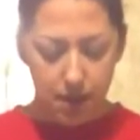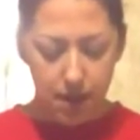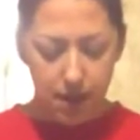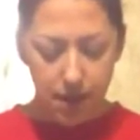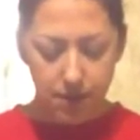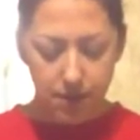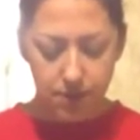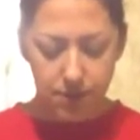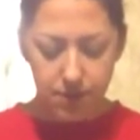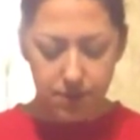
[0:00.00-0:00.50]

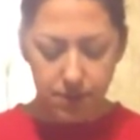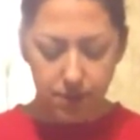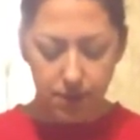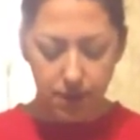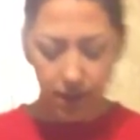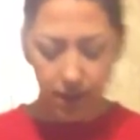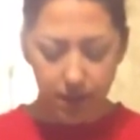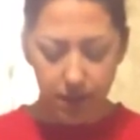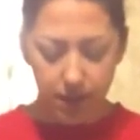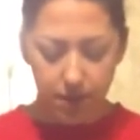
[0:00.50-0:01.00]
I was still
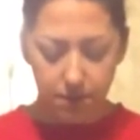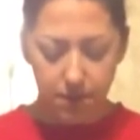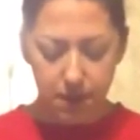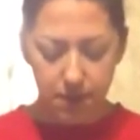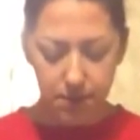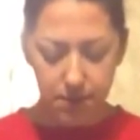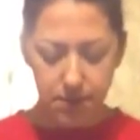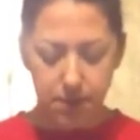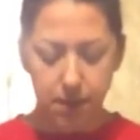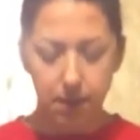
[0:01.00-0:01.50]
a kid
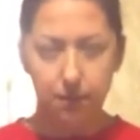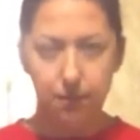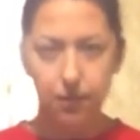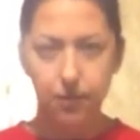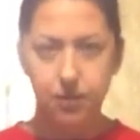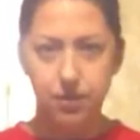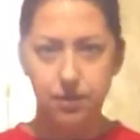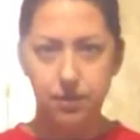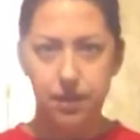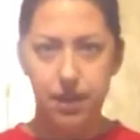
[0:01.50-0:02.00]
myself
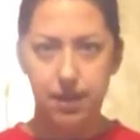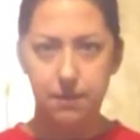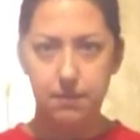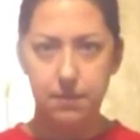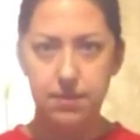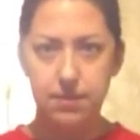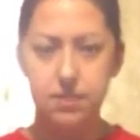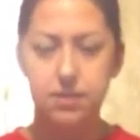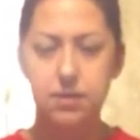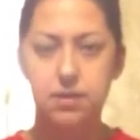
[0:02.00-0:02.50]
when you came
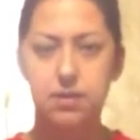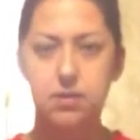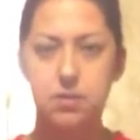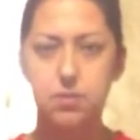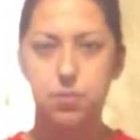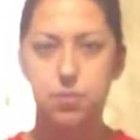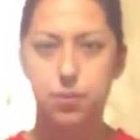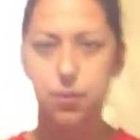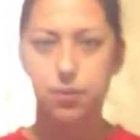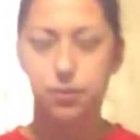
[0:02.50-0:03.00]
into
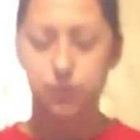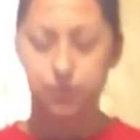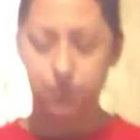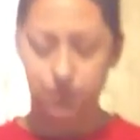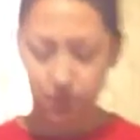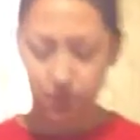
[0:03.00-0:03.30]
this world.